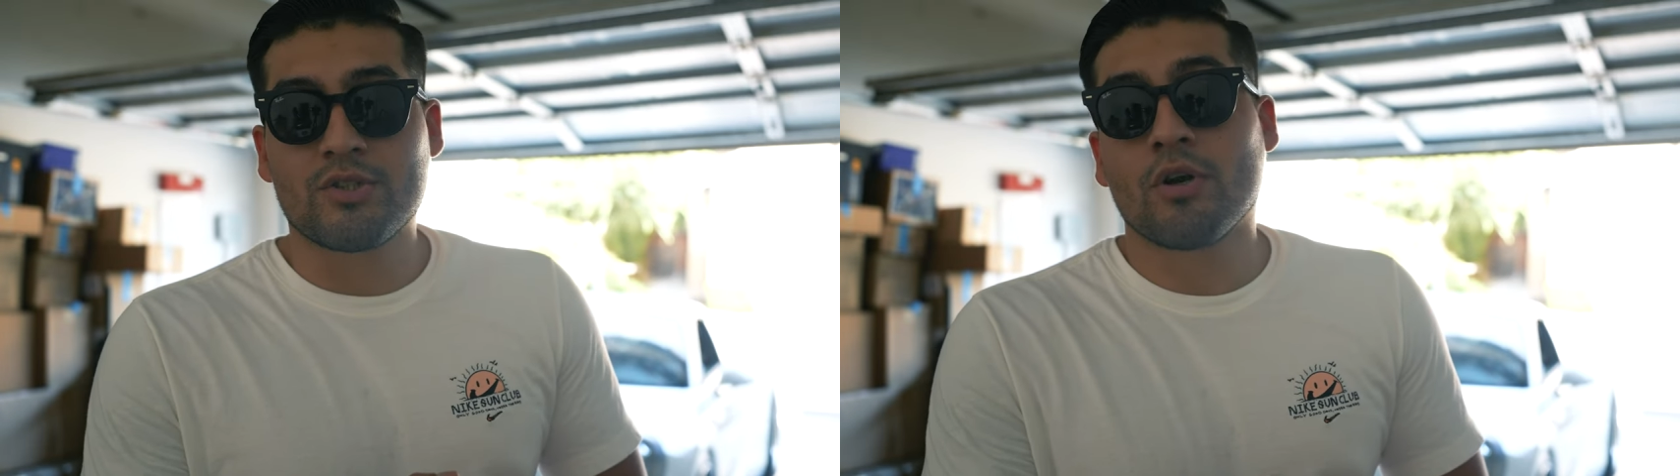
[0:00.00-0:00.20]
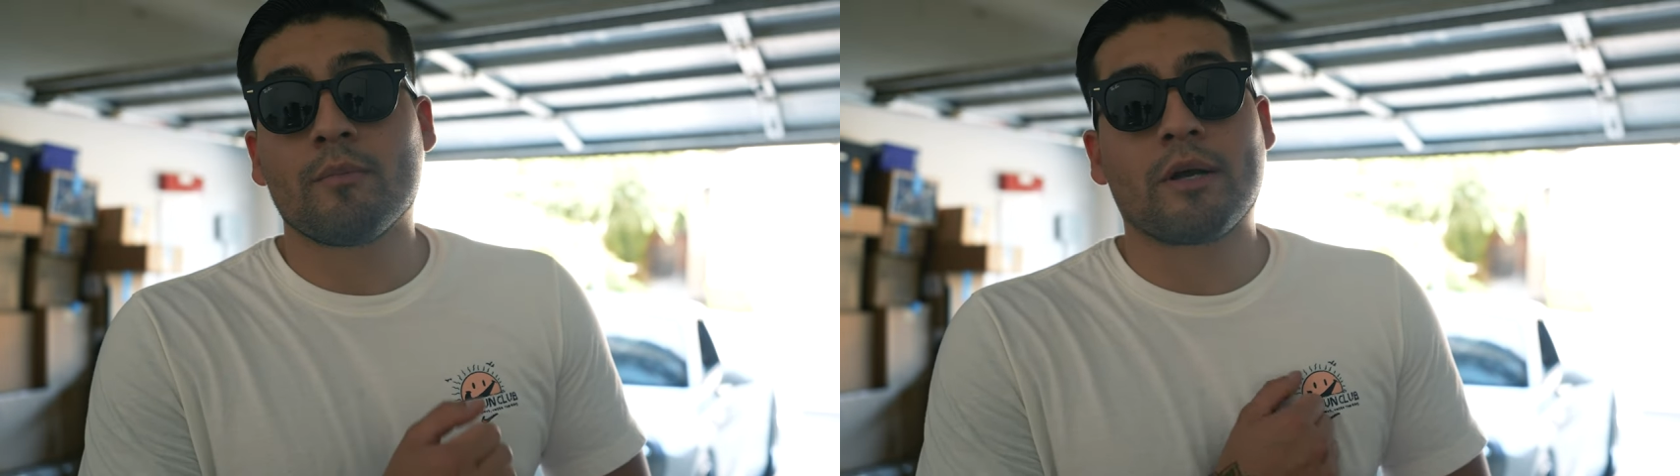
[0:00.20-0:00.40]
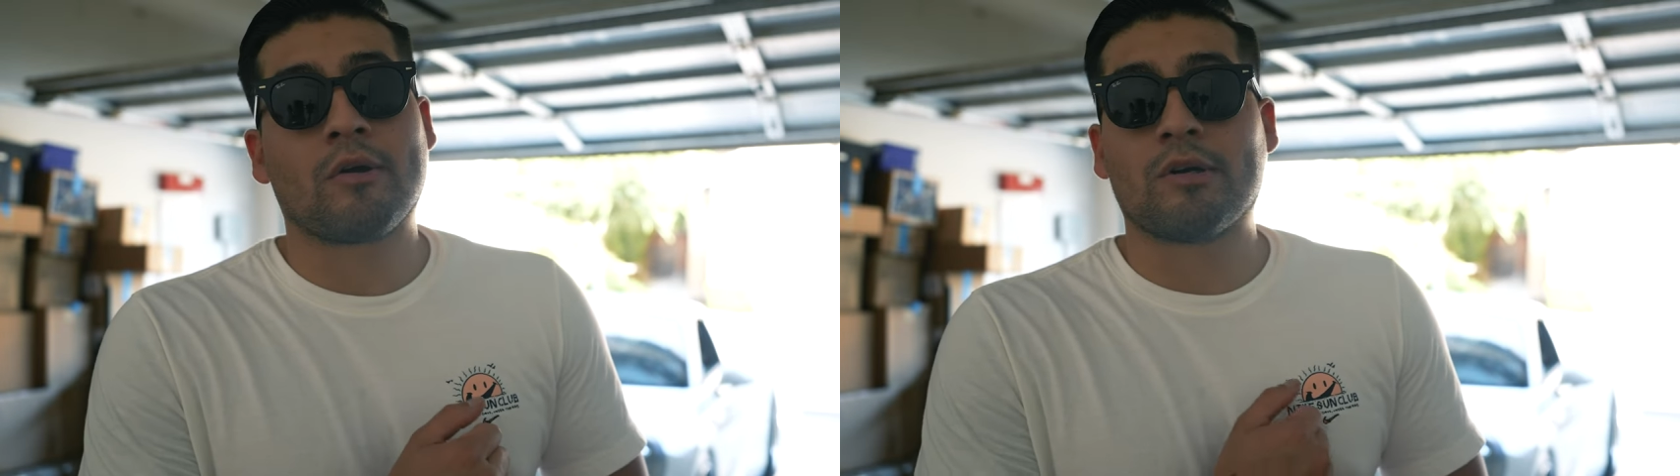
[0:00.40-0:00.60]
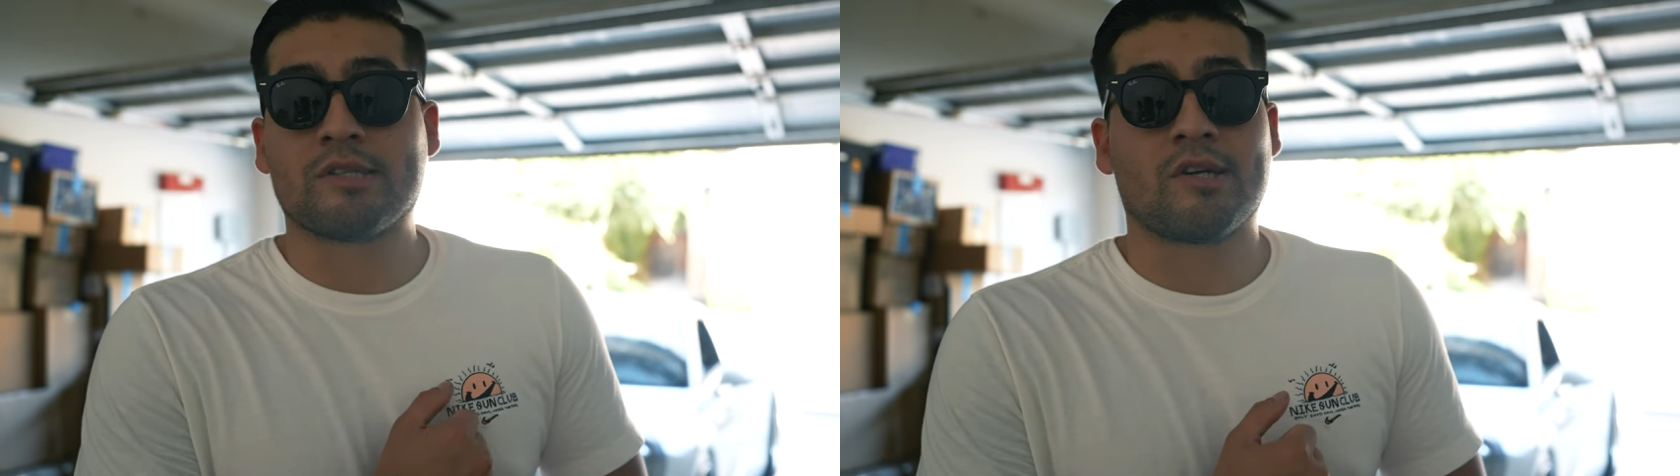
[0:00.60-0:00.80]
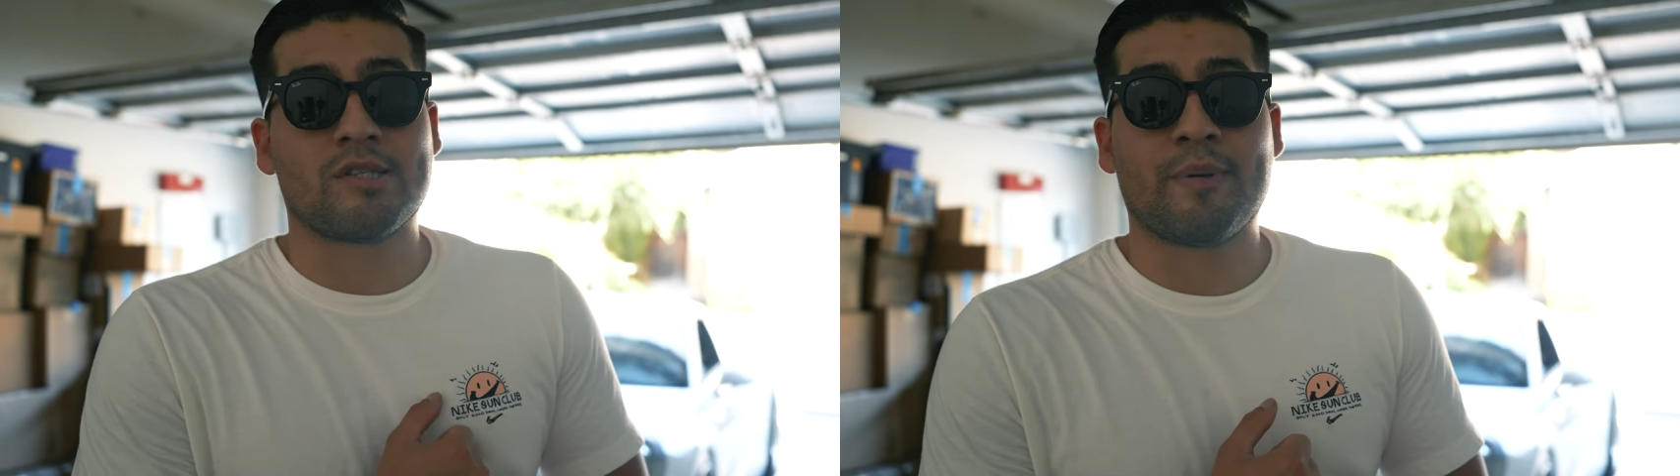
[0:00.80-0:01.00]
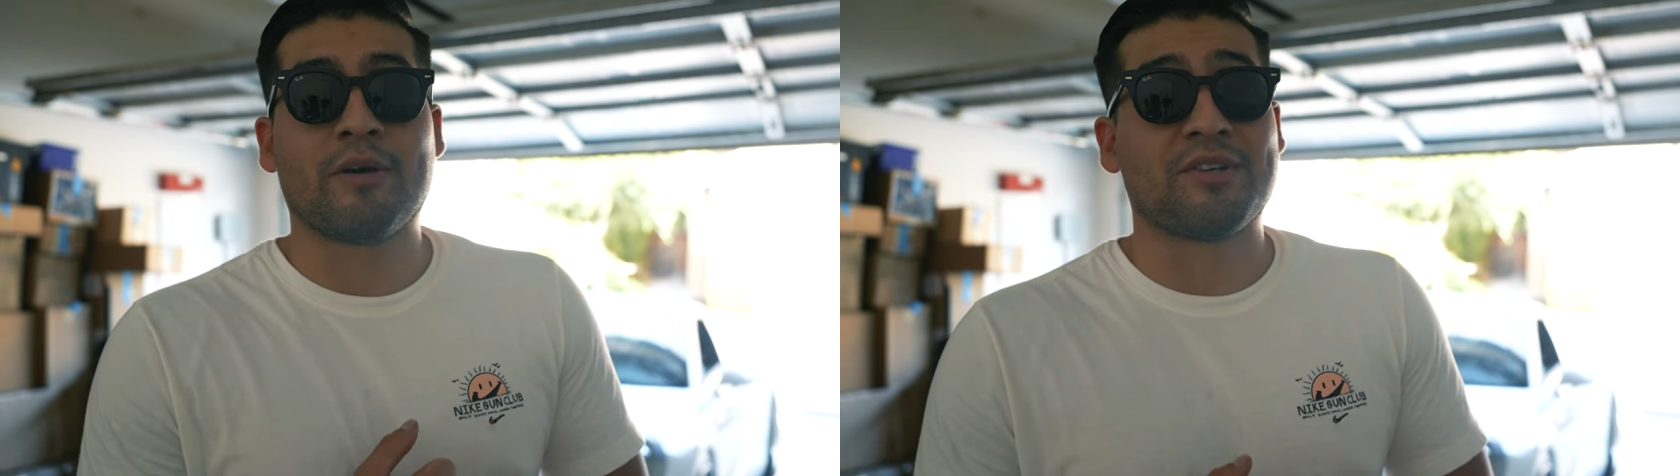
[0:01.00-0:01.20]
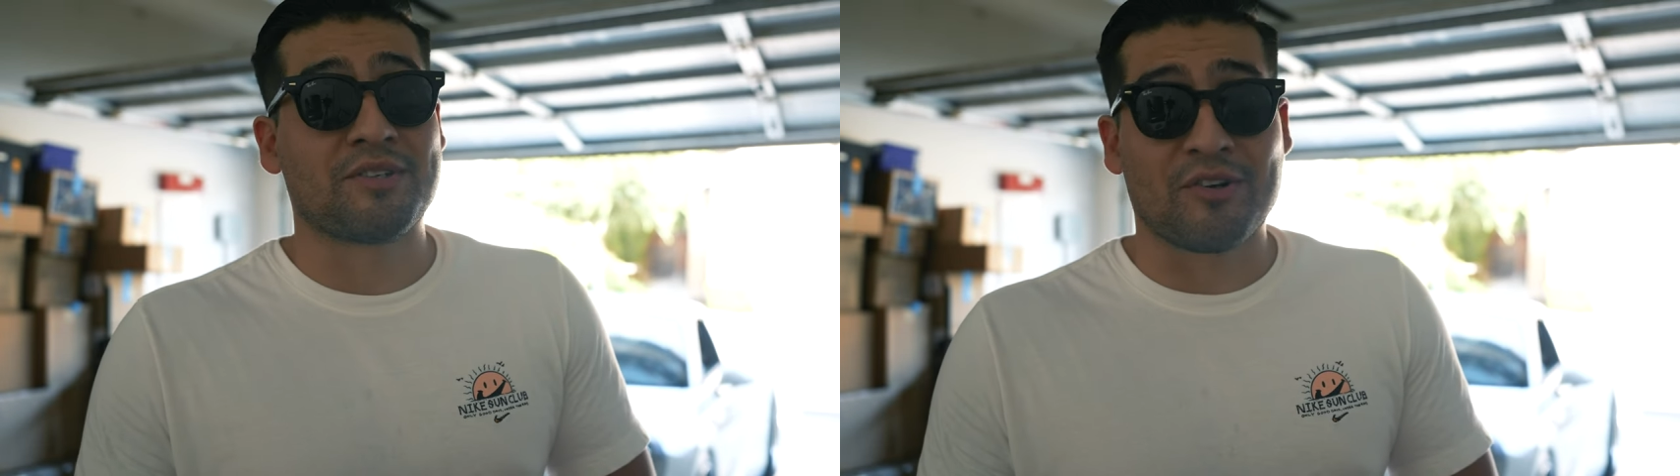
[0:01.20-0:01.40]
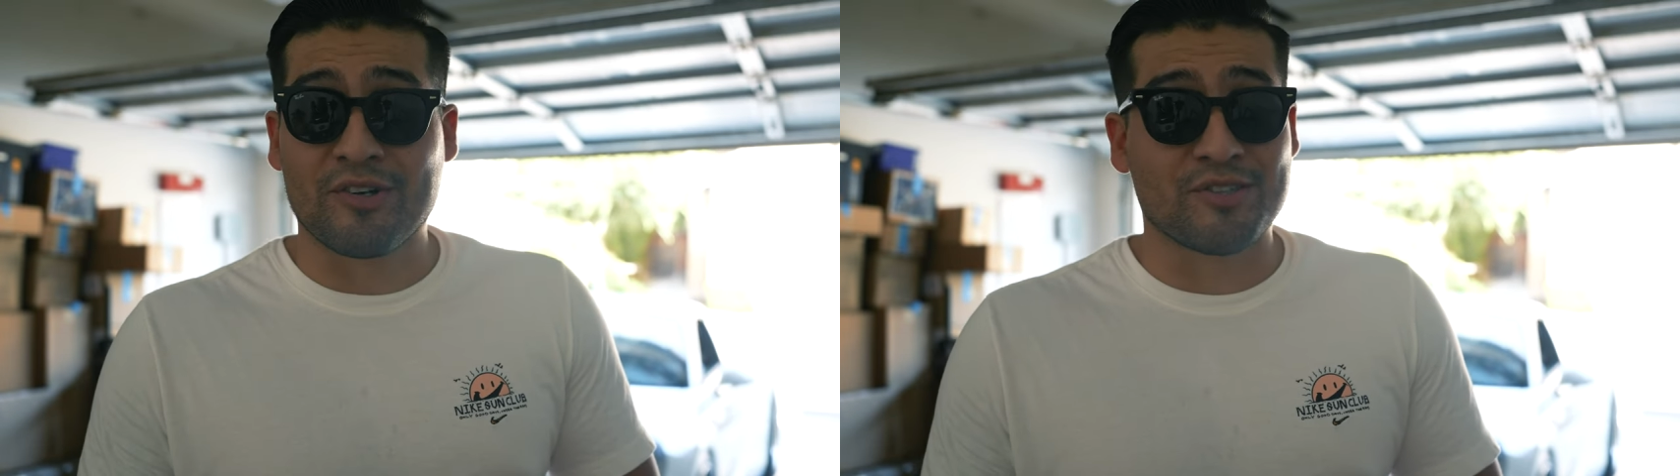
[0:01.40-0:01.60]
or my heart starts pounding
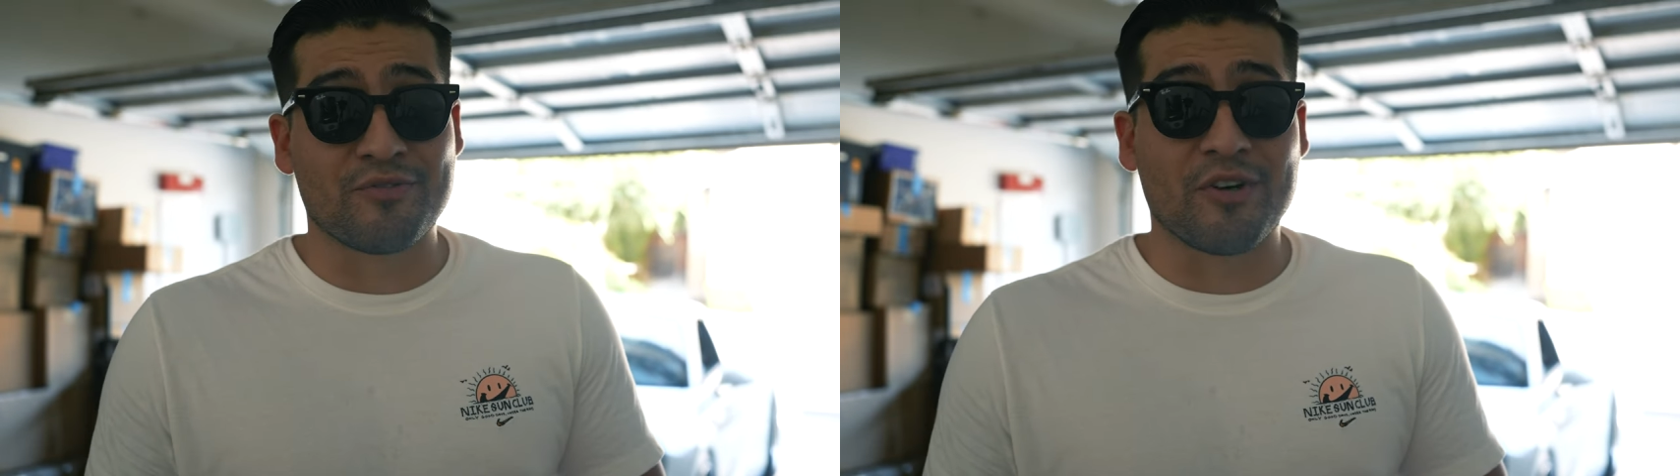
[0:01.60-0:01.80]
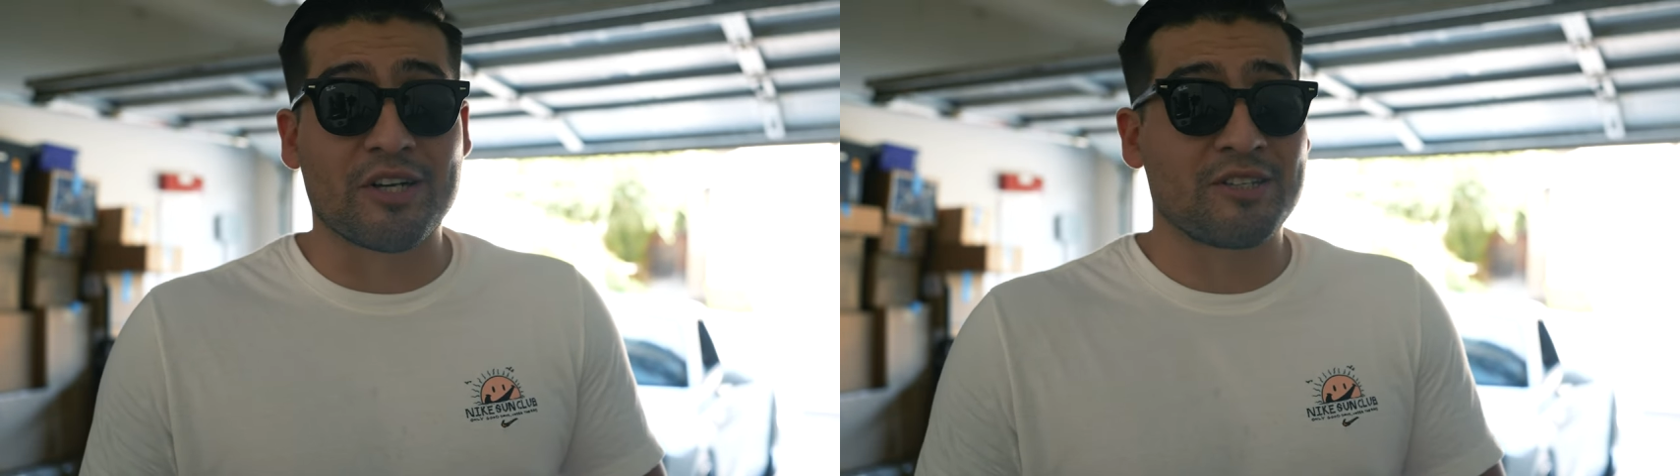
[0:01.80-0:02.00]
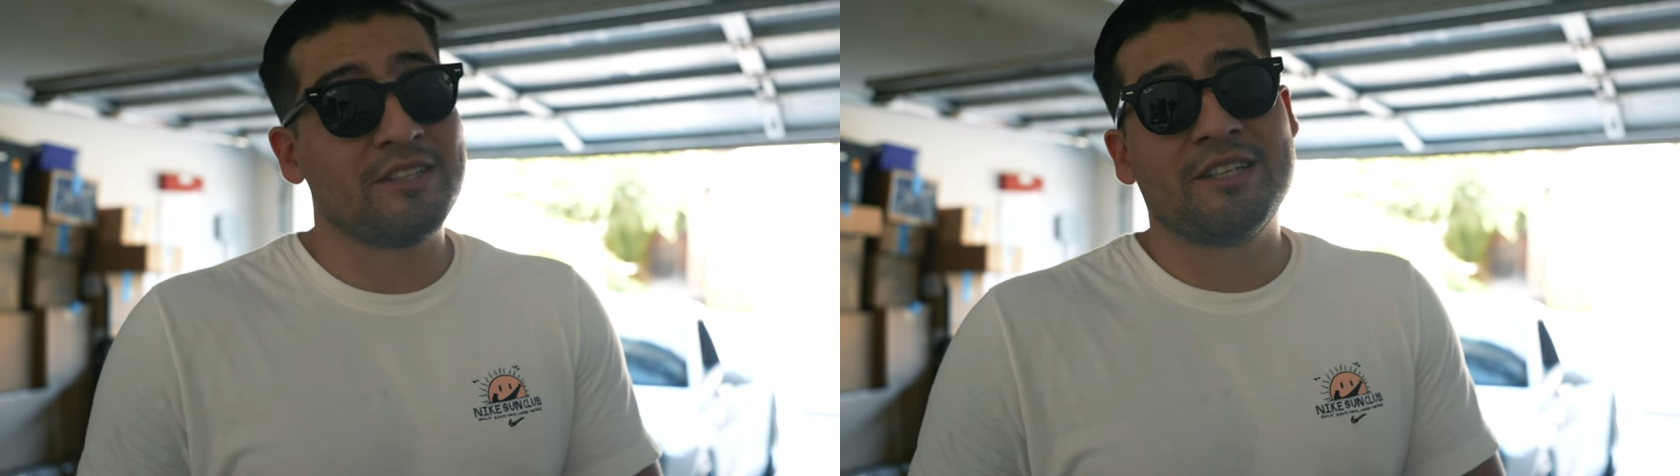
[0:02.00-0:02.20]
hard as fuck